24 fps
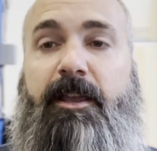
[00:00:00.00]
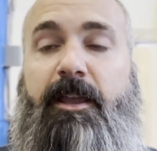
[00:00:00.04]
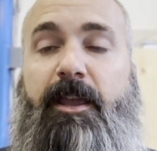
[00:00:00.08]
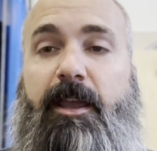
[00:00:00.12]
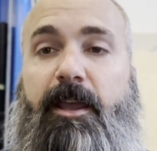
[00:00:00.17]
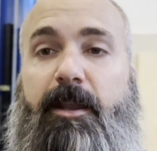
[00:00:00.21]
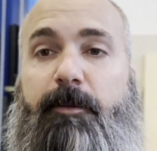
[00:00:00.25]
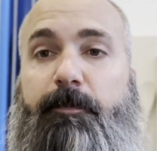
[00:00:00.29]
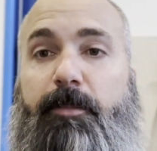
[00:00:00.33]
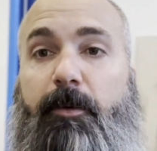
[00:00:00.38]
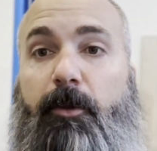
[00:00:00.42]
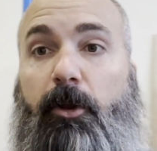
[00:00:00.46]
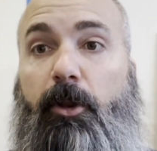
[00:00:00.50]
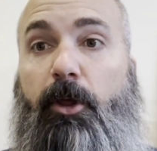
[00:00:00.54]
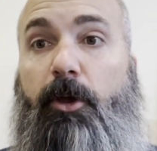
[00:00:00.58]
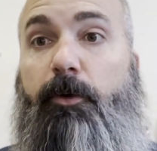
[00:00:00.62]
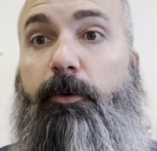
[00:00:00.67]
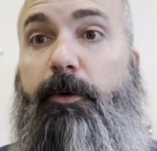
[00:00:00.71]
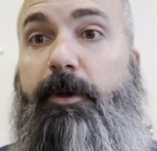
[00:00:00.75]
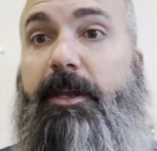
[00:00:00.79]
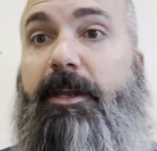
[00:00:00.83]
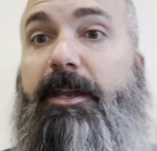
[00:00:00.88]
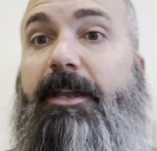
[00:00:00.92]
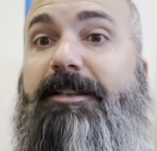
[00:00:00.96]
and
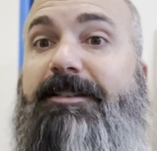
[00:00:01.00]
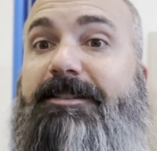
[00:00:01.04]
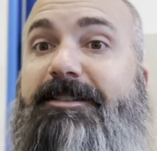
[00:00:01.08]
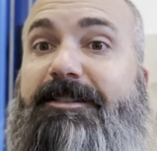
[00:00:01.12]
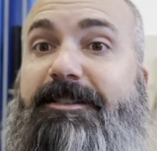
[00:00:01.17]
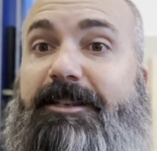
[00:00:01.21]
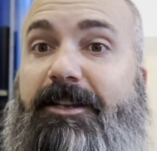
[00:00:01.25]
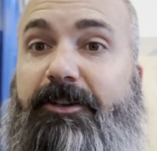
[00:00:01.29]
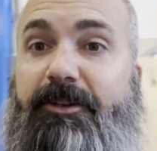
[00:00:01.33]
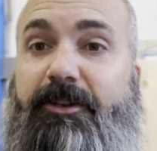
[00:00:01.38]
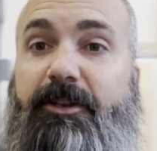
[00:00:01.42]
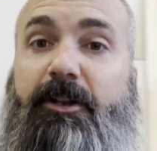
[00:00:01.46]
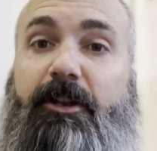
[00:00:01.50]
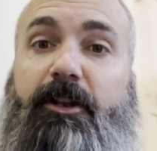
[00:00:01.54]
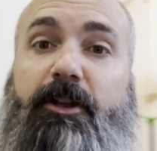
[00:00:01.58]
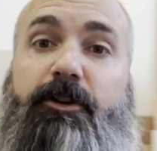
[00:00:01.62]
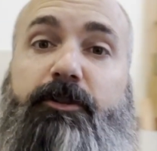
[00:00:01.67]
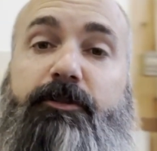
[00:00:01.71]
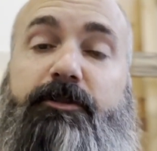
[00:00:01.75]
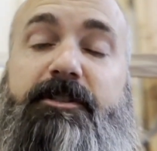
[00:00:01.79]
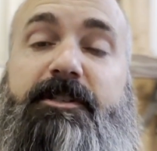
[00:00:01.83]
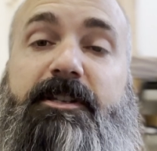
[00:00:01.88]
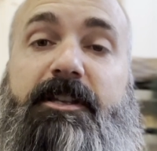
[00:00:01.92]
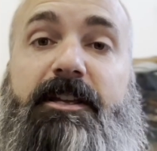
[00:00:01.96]
blowing
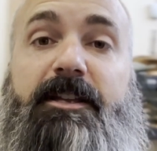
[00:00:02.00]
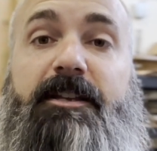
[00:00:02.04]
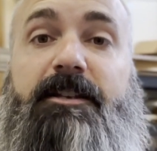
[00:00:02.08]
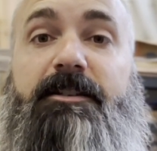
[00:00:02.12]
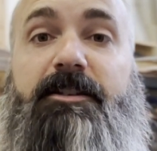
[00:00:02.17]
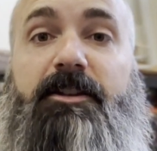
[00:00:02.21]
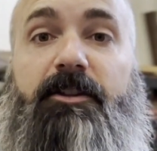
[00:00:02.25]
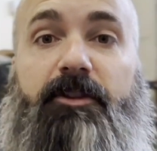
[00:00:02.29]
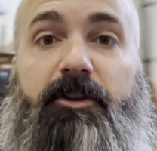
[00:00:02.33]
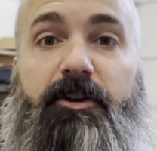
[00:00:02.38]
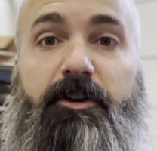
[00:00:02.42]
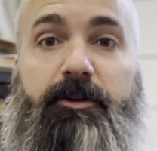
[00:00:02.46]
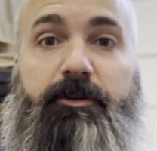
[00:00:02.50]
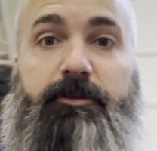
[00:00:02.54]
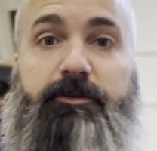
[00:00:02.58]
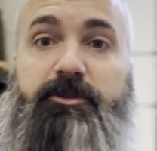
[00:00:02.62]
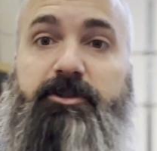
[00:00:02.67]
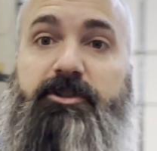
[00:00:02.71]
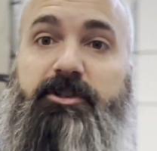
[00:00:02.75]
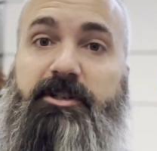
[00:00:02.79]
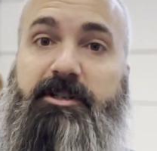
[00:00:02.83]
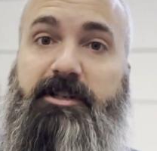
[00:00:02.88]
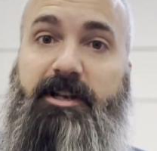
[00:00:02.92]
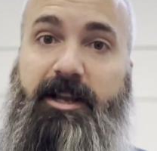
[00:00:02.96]
cellulose into
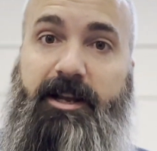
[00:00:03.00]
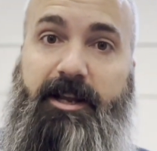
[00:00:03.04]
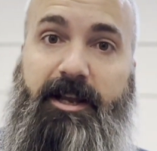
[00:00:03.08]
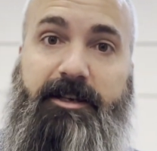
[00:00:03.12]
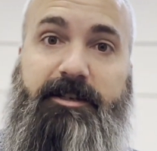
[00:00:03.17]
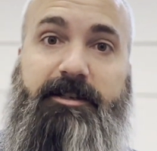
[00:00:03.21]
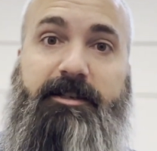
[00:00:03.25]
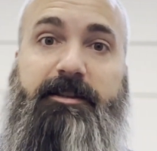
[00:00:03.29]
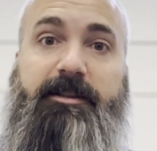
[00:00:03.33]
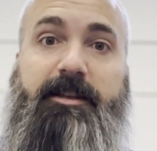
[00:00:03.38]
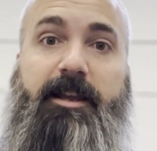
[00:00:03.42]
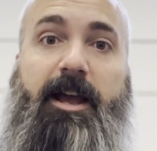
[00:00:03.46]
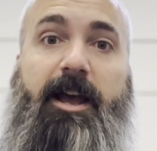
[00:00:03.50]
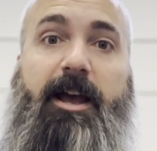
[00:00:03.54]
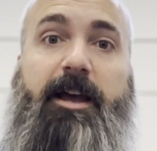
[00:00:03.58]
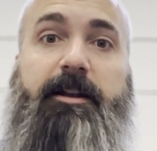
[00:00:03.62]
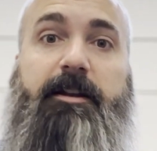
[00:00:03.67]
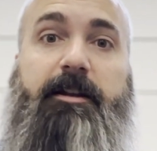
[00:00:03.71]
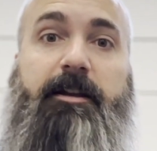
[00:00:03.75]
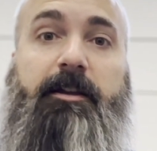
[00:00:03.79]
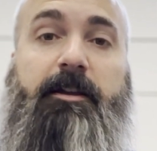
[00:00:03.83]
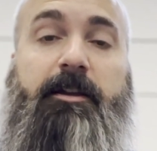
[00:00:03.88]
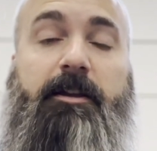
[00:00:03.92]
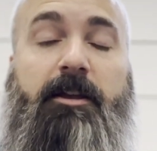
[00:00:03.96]
those, just like I did the
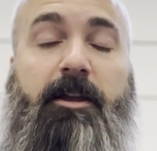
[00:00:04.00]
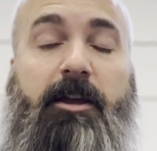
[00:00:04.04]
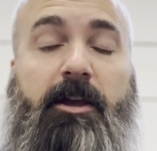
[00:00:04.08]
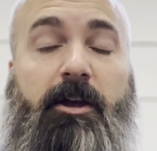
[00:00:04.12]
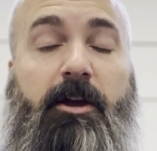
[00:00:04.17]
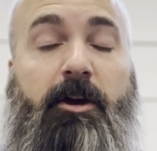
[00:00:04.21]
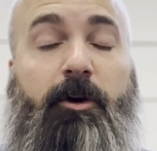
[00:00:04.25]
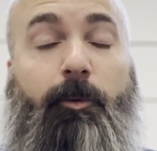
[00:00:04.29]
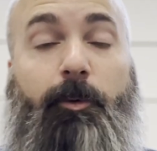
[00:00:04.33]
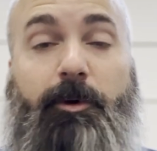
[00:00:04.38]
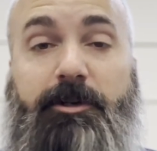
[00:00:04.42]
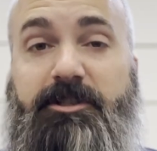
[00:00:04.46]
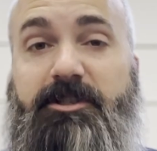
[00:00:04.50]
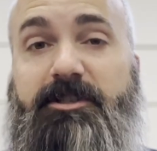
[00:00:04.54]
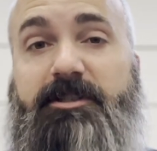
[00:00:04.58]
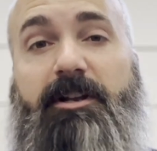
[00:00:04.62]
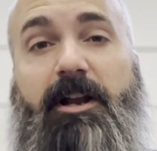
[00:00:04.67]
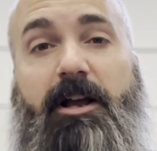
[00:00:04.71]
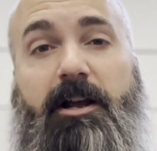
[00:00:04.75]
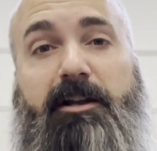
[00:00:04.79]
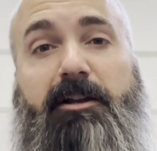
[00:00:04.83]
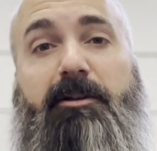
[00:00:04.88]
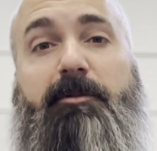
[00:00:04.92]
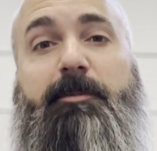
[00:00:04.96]
attic, which is
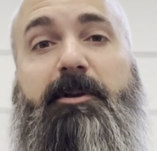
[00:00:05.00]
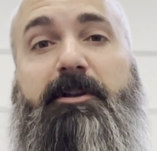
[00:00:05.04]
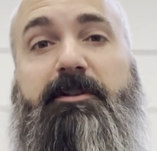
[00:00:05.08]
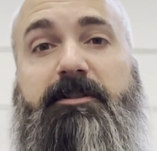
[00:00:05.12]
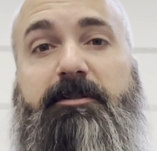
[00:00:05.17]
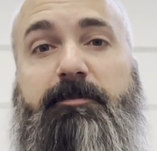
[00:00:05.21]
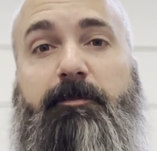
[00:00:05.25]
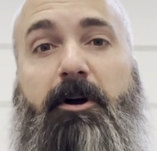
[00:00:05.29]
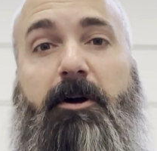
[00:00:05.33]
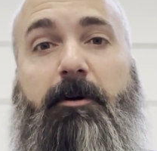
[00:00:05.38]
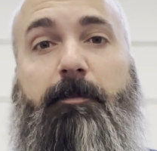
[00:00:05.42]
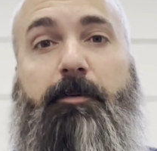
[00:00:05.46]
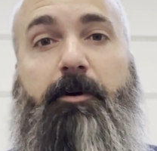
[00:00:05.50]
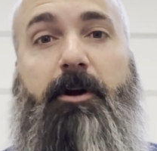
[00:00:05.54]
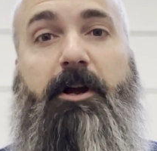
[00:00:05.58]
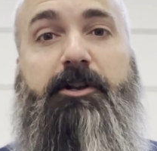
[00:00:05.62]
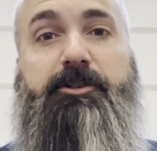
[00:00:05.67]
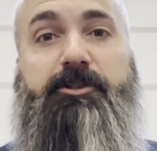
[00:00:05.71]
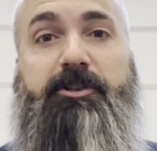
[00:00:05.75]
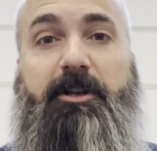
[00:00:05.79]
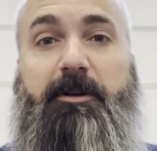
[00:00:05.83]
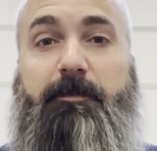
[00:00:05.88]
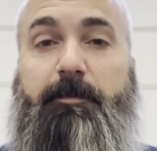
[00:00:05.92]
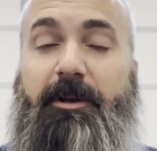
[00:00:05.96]
not gonna be a small
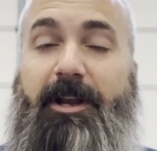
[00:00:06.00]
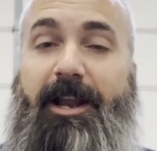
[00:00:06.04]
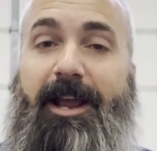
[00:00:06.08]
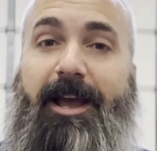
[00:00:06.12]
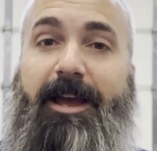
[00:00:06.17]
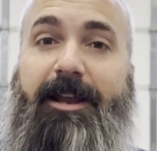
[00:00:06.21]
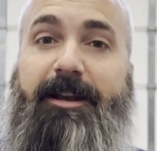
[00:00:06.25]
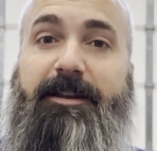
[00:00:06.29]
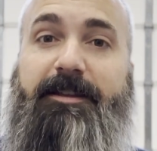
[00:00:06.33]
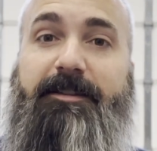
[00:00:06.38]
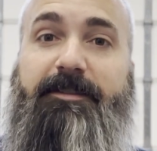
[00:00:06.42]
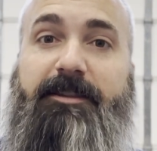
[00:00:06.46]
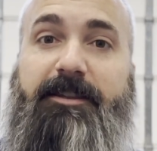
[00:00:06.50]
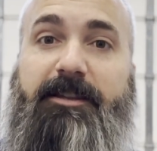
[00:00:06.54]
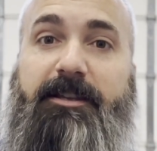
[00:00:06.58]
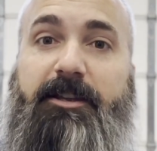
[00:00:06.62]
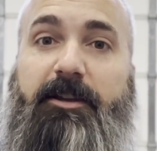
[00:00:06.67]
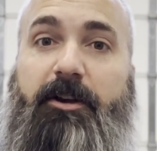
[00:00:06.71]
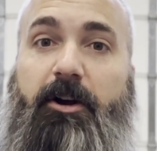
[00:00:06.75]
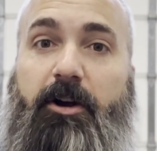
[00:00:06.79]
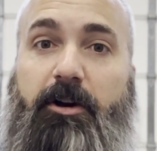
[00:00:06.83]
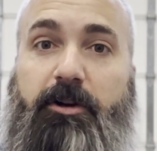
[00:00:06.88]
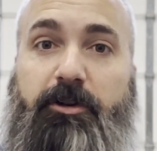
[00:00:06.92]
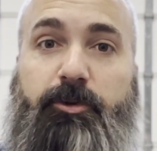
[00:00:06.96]
project, but adding
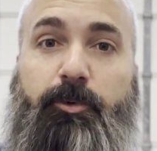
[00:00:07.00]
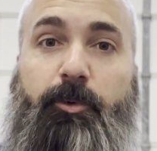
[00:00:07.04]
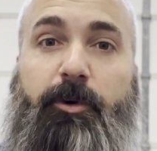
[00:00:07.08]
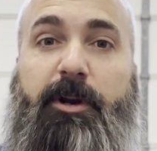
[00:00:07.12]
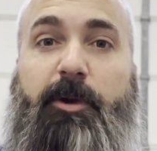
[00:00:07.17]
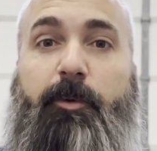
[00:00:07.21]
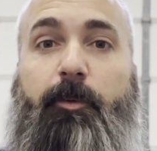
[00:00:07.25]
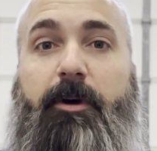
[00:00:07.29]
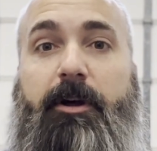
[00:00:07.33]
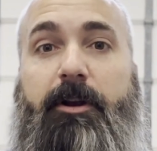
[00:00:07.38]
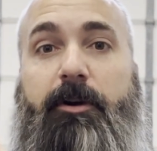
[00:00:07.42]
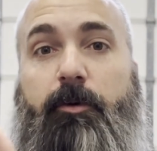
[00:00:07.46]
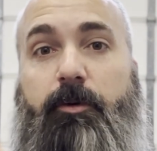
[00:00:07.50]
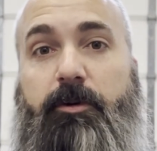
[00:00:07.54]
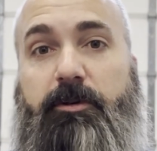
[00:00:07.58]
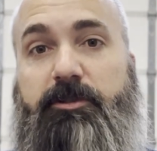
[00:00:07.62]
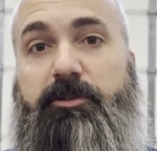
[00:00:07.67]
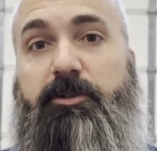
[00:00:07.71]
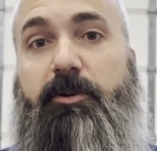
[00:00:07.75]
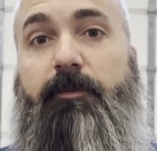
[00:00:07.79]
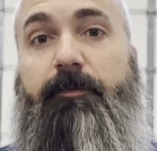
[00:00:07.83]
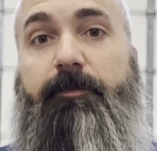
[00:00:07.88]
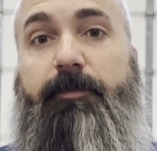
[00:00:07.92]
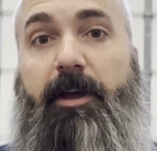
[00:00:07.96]
the R21 or
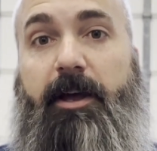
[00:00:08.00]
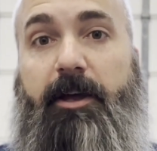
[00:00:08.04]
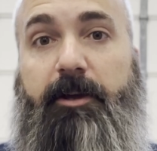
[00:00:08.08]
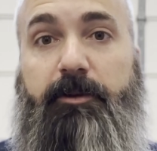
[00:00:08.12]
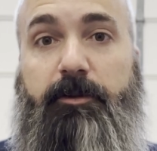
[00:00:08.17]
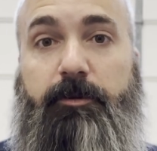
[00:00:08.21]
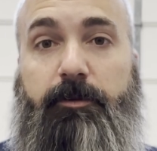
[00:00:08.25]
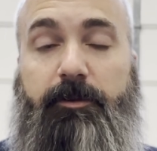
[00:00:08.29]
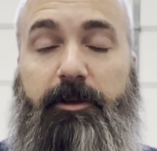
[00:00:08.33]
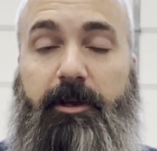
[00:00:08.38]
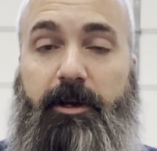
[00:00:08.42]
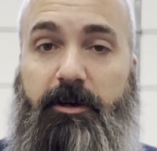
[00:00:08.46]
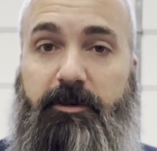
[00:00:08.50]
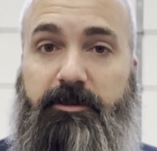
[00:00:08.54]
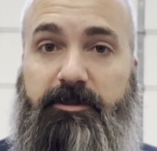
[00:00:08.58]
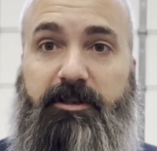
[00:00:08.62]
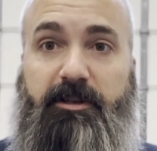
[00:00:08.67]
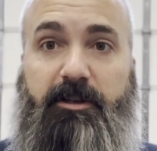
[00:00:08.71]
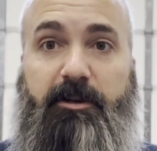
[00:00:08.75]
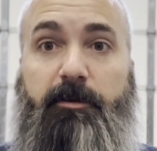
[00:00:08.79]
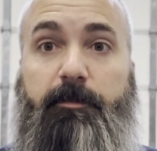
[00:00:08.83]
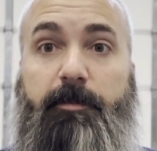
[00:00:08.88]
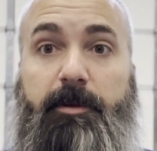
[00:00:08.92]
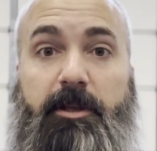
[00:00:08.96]
so value there is
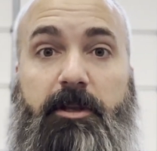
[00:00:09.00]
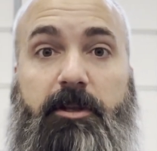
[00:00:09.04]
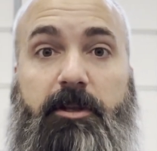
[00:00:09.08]
gonna be